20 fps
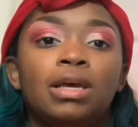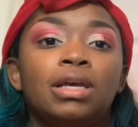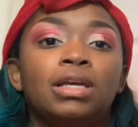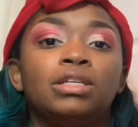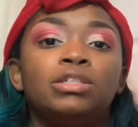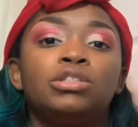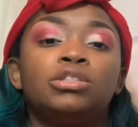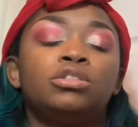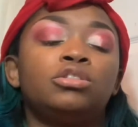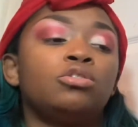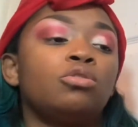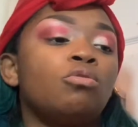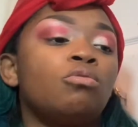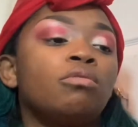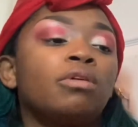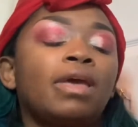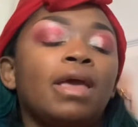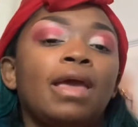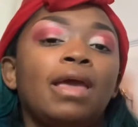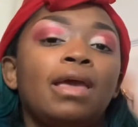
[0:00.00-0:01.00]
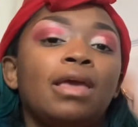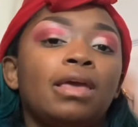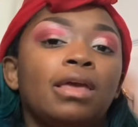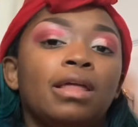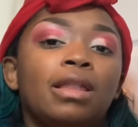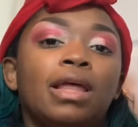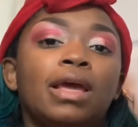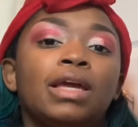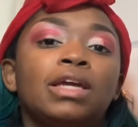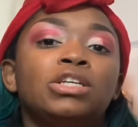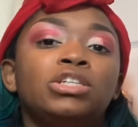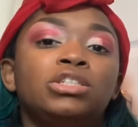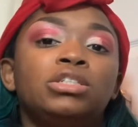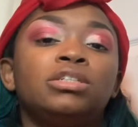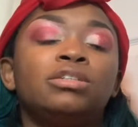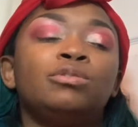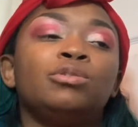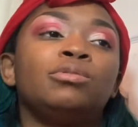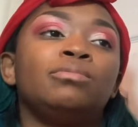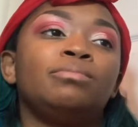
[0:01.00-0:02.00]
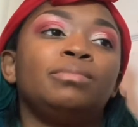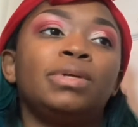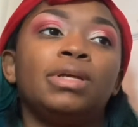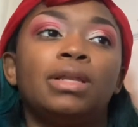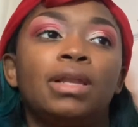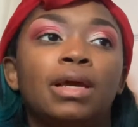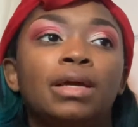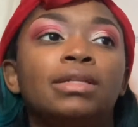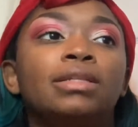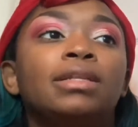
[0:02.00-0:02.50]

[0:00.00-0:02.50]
It's so cakey. Like, it shouldn't be like